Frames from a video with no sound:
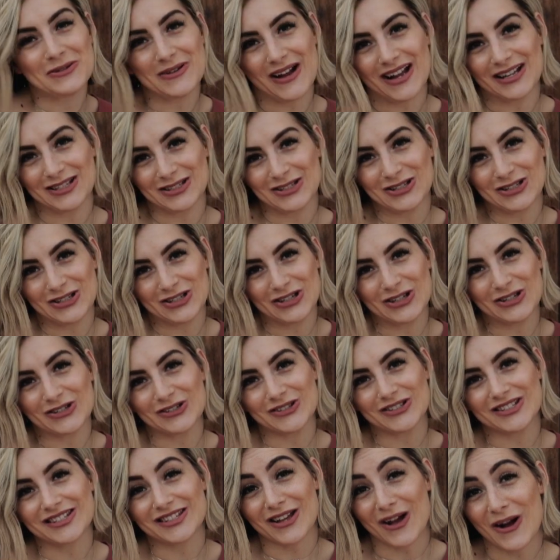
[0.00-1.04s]
you guys
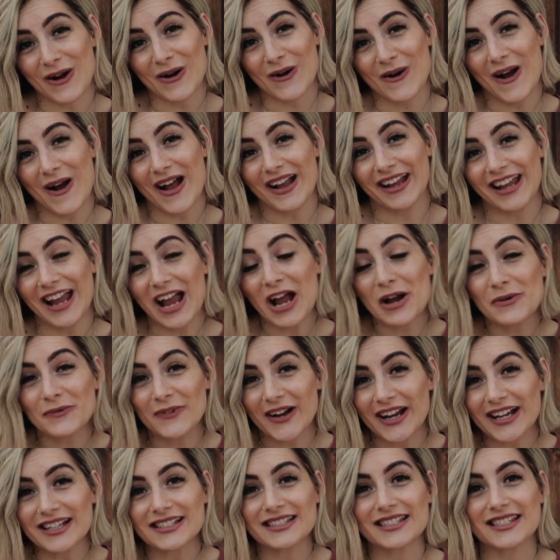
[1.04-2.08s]
choose. So I can't
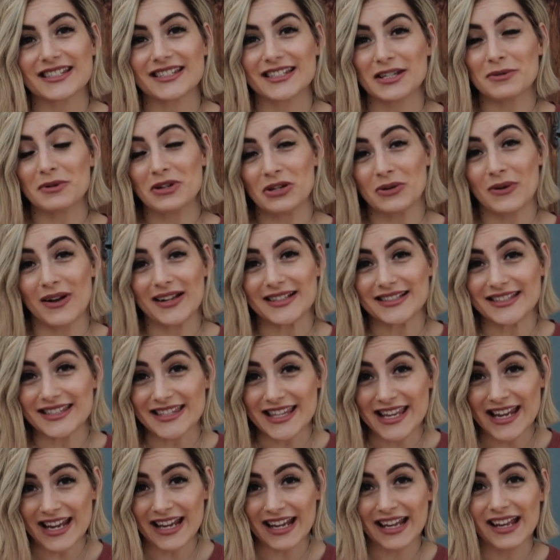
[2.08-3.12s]
wait to see what you guys
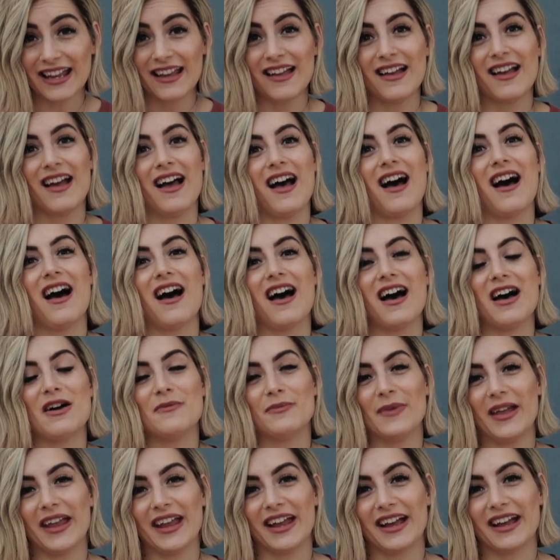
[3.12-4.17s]
think.
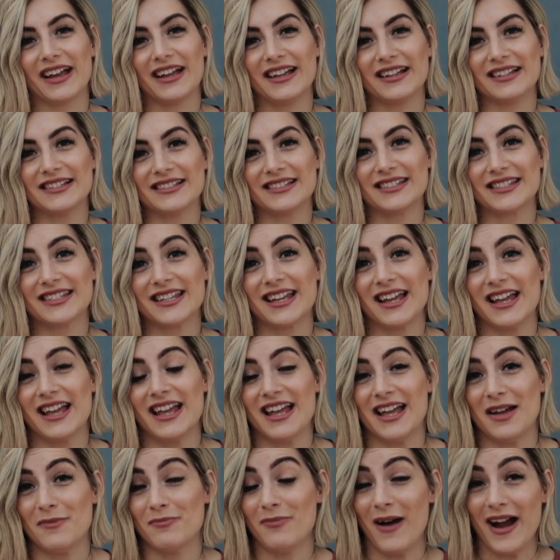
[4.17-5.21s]
Um, and
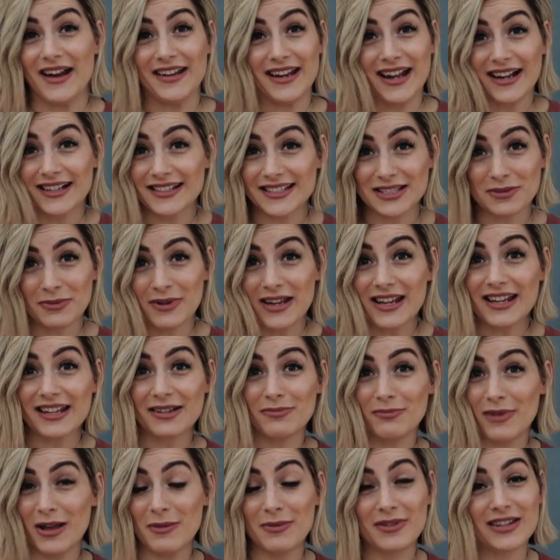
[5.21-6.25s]
by next
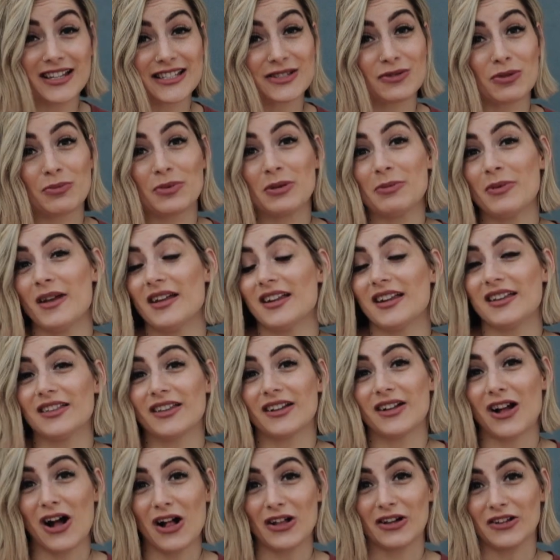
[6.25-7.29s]
week, maybe this will be painted
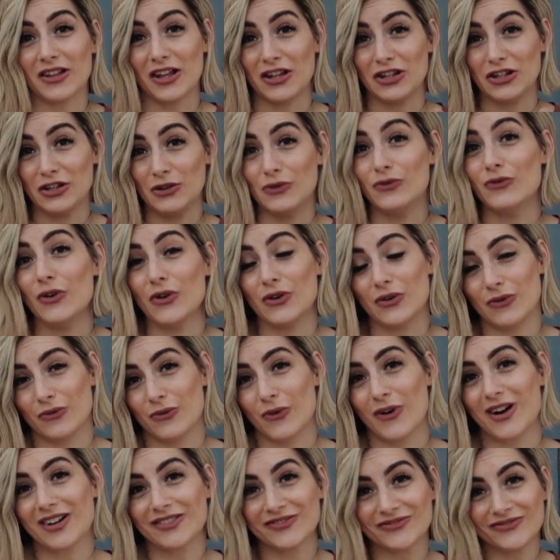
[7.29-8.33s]
the color that you voted
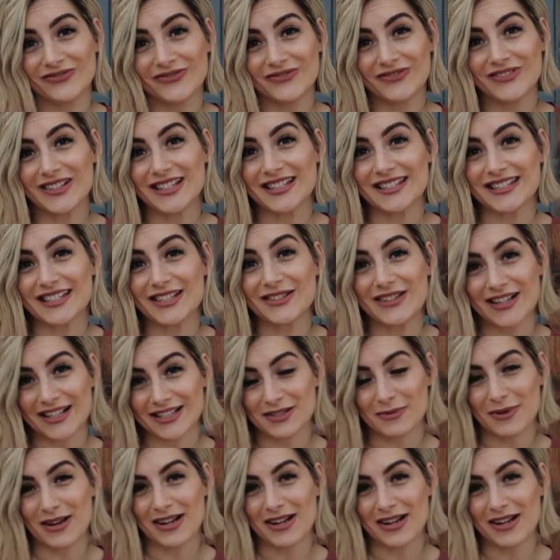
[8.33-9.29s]
for. See you next